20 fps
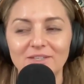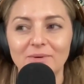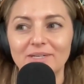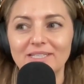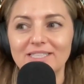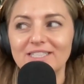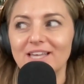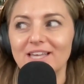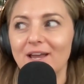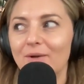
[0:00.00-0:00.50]
So
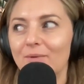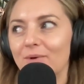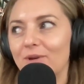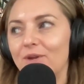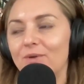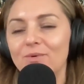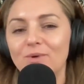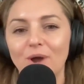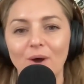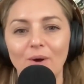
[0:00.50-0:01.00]
it's when
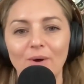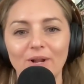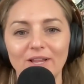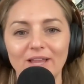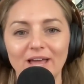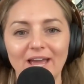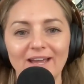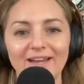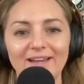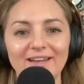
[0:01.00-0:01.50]
you go
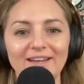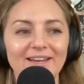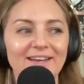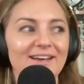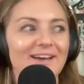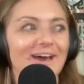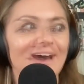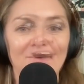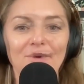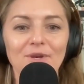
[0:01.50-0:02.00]

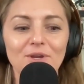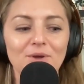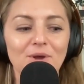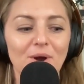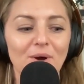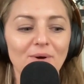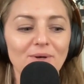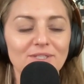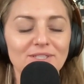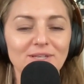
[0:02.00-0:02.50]

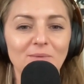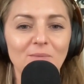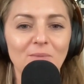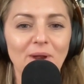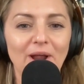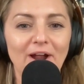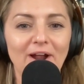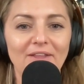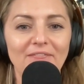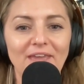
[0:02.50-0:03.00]
to
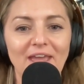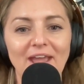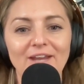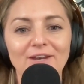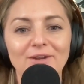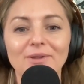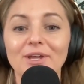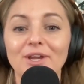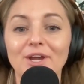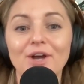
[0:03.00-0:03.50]
somewhere and they
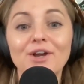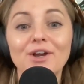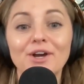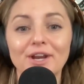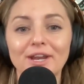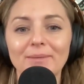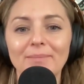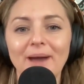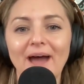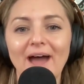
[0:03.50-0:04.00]
hand you a
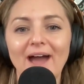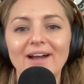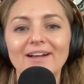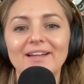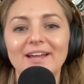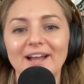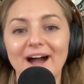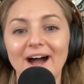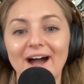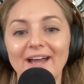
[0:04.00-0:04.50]
goodie bag,
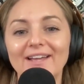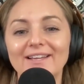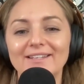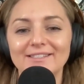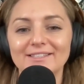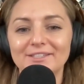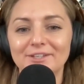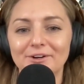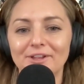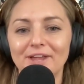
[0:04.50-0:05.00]
I
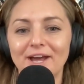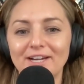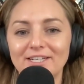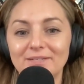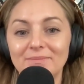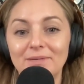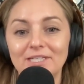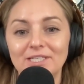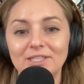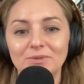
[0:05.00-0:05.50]
consider that
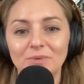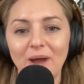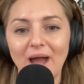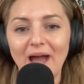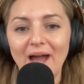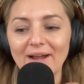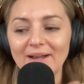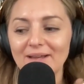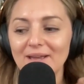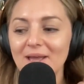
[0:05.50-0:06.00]
to be
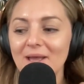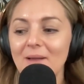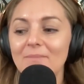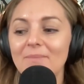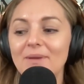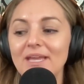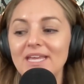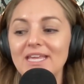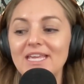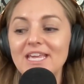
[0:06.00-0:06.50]
swag.
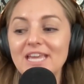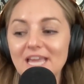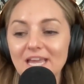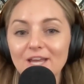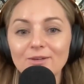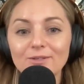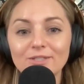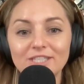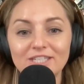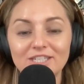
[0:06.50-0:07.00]
But
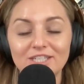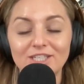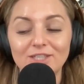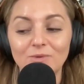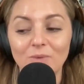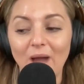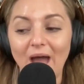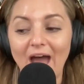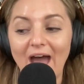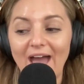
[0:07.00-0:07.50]
he used
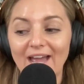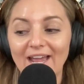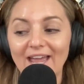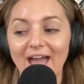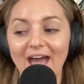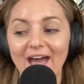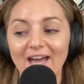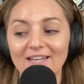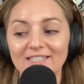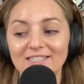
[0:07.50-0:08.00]
swag
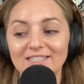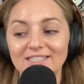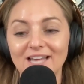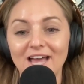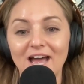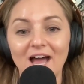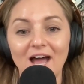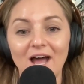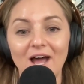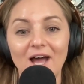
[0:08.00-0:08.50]
as
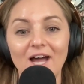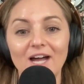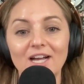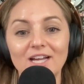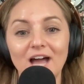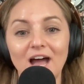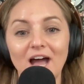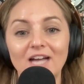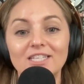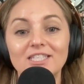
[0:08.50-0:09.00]
a
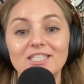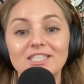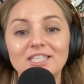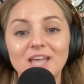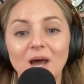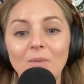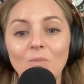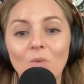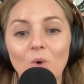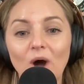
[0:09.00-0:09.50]

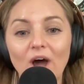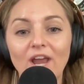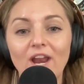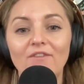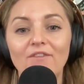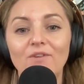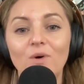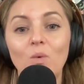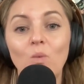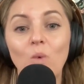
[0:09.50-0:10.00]
somewhat
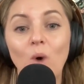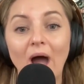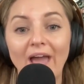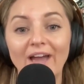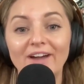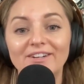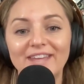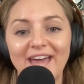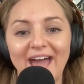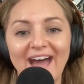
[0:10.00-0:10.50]
of a
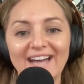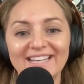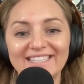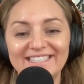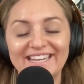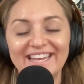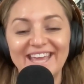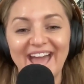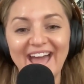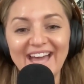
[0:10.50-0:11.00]
wild
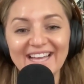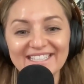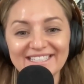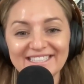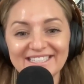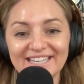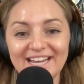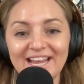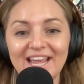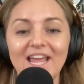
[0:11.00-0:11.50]
ass
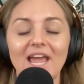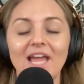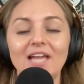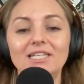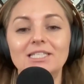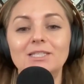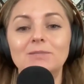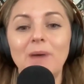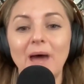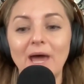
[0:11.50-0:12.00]
guess
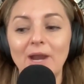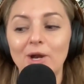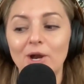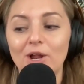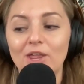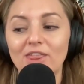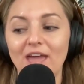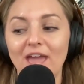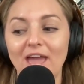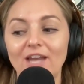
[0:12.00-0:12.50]
is
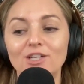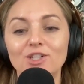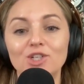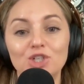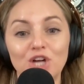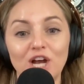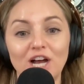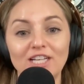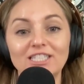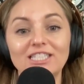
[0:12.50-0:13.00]
better than
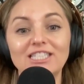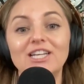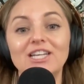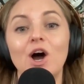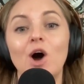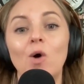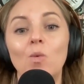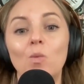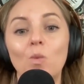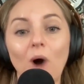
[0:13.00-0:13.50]
just
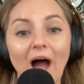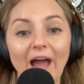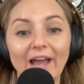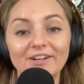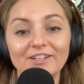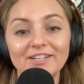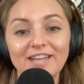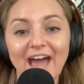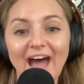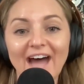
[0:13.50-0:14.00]
a
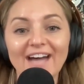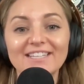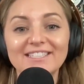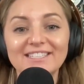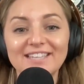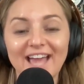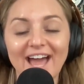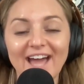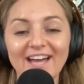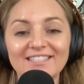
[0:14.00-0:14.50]
wild
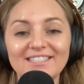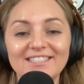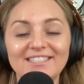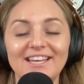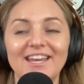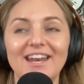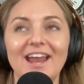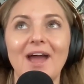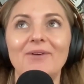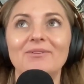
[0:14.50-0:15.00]
ass guess.
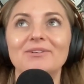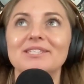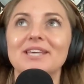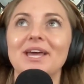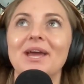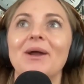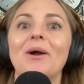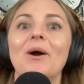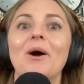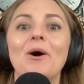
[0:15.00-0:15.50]
And I was
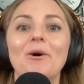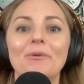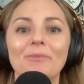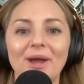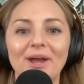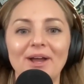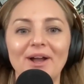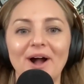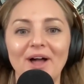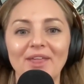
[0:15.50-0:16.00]
like, oh
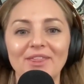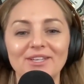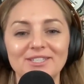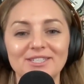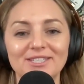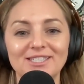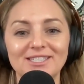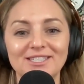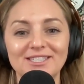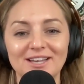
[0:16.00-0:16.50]
my God,
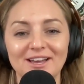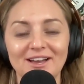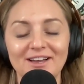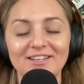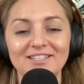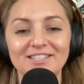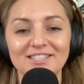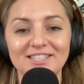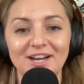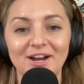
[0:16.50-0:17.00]
this is
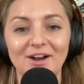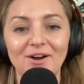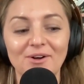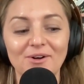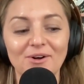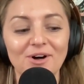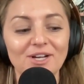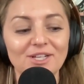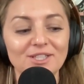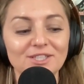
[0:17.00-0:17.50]

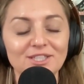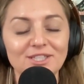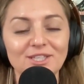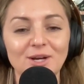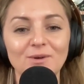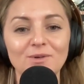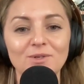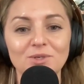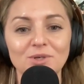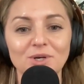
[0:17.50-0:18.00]
hysterical and
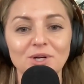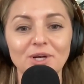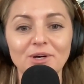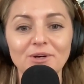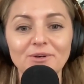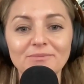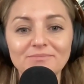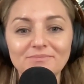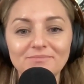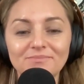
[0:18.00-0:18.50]
so
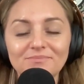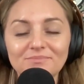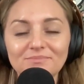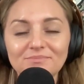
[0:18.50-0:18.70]
true.